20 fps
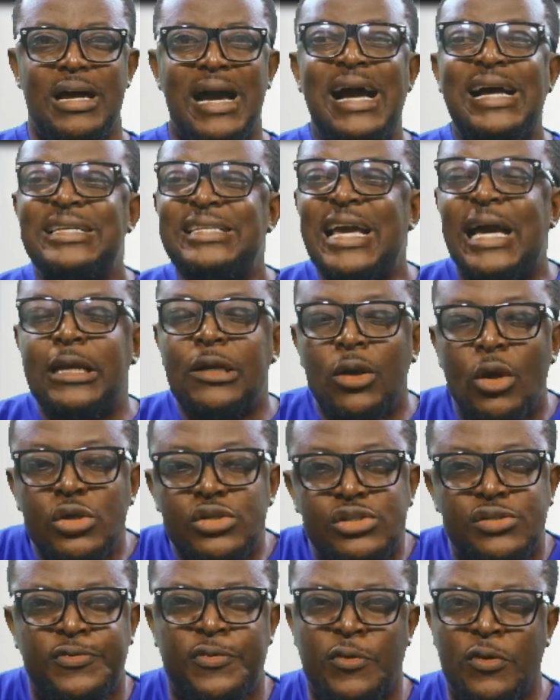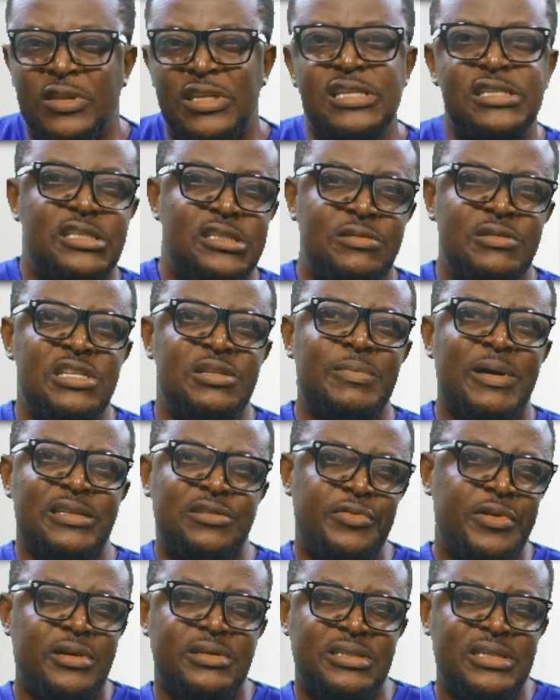And they are lost for these, these
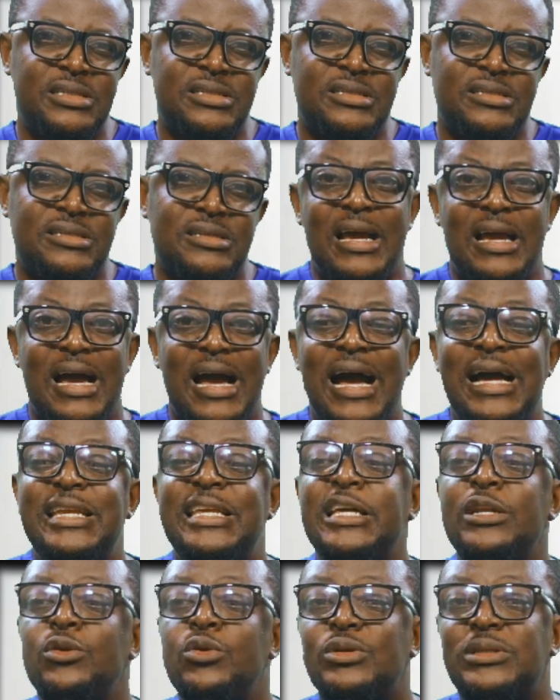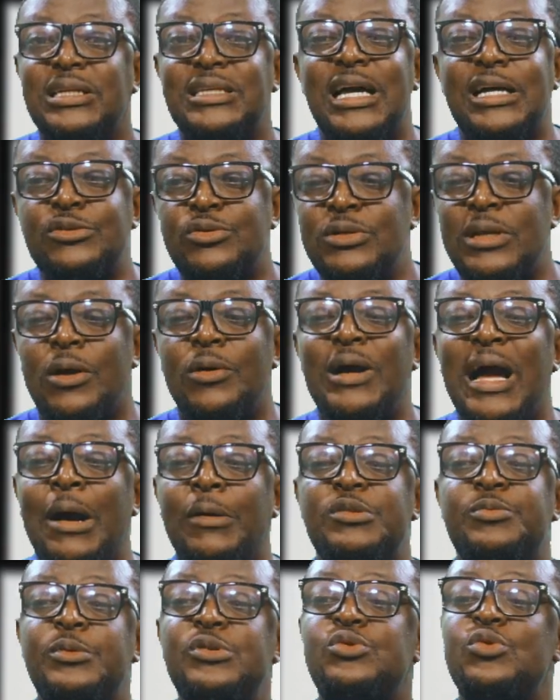material things. And he looked at her and told her, I
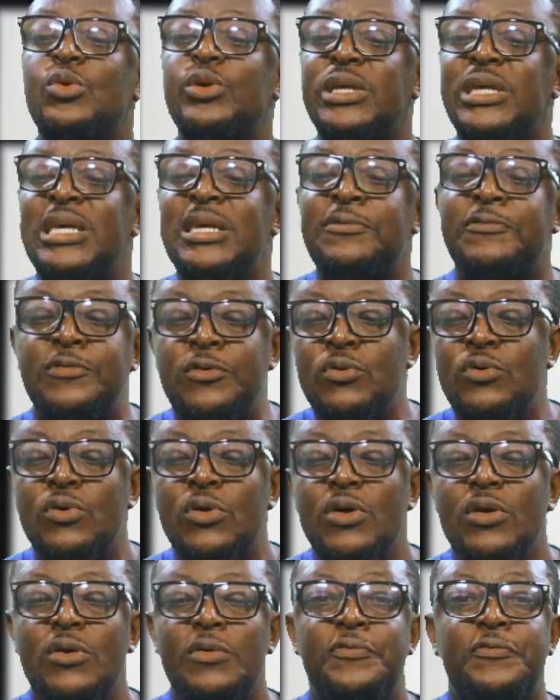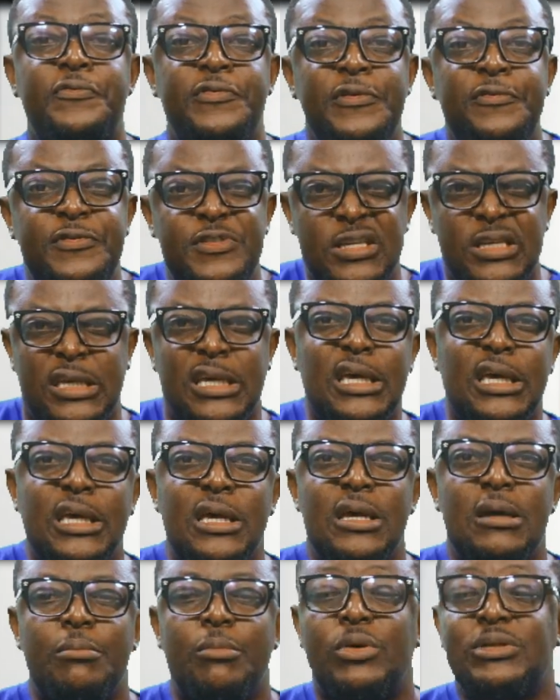was supposed to give you 50K,
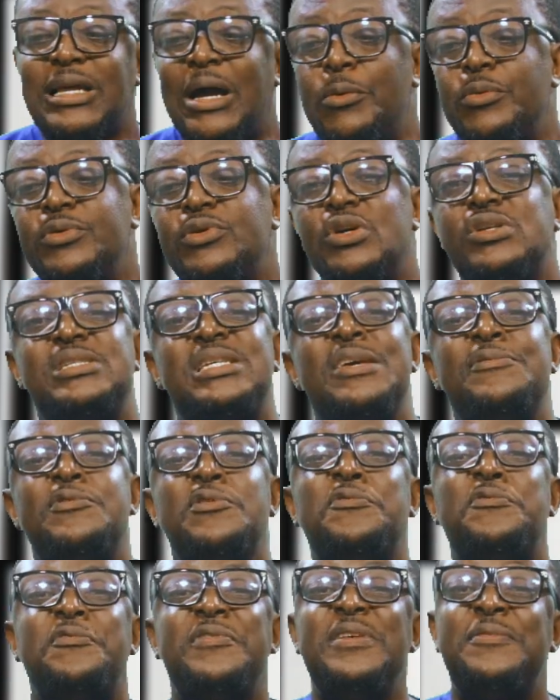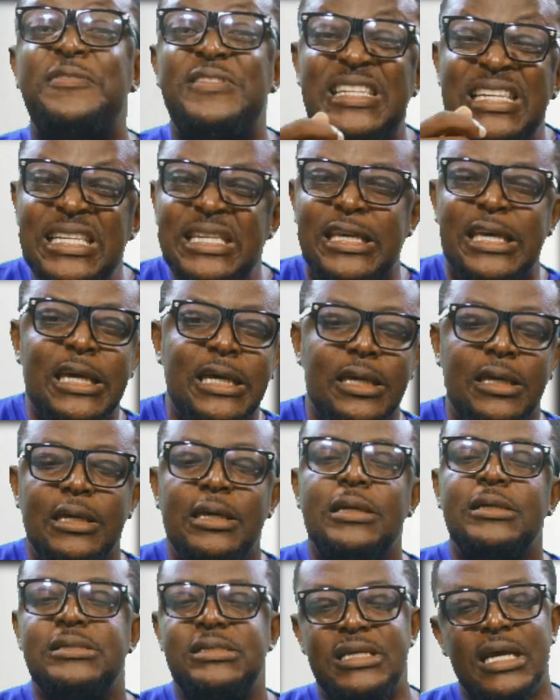but I will just give you 15K.
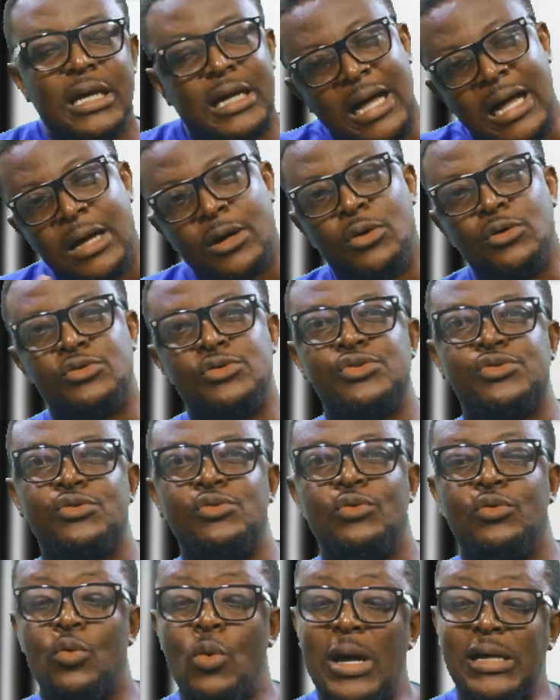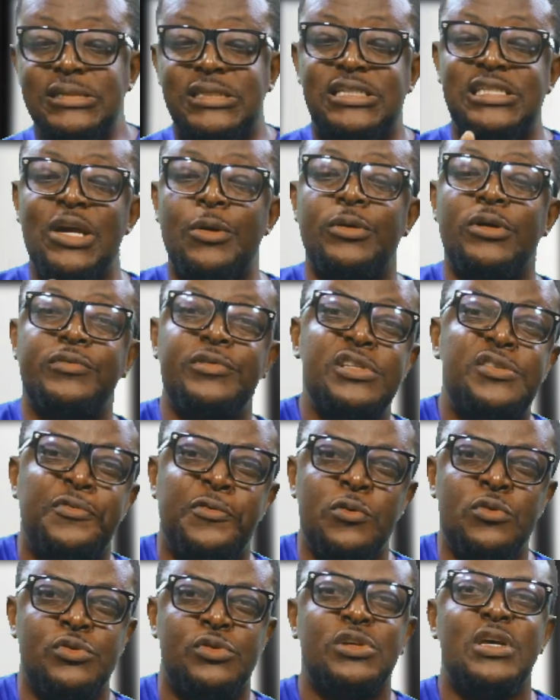Take and go to school. Go and sell one of these
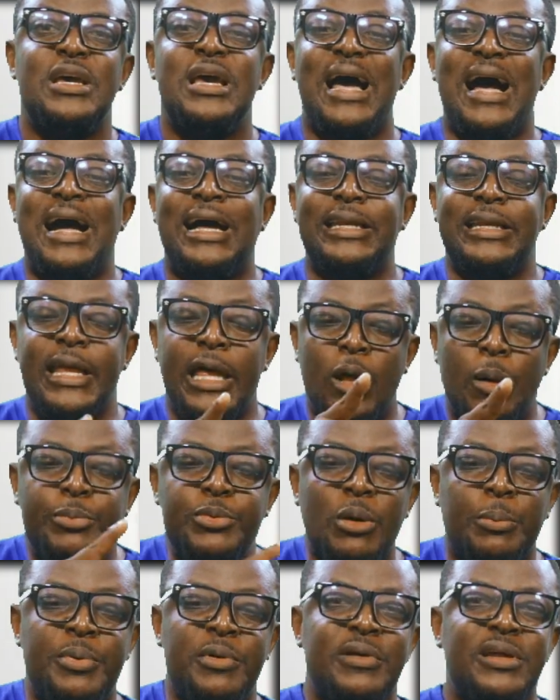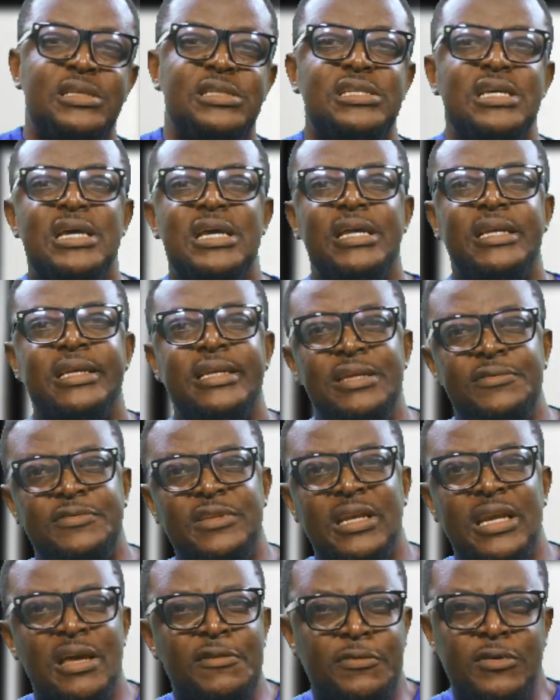phones and help your parents leave
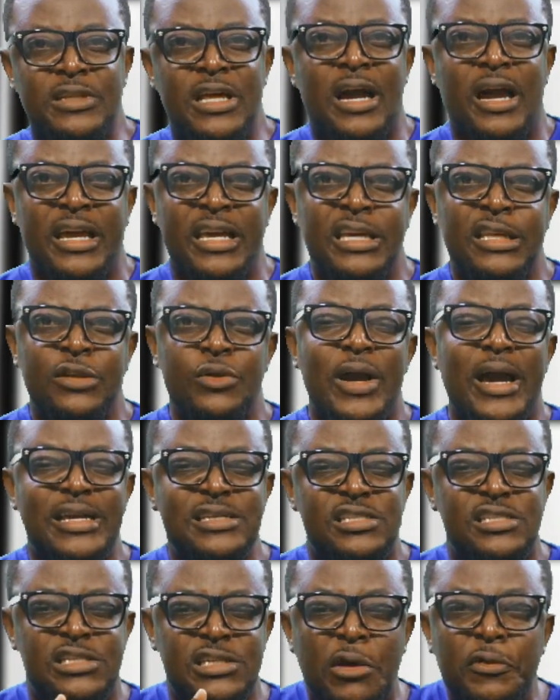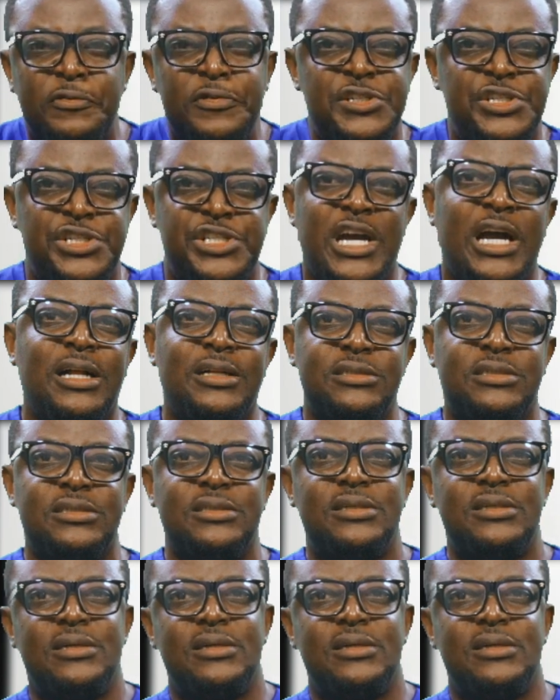the level they are in. You are a selfish child.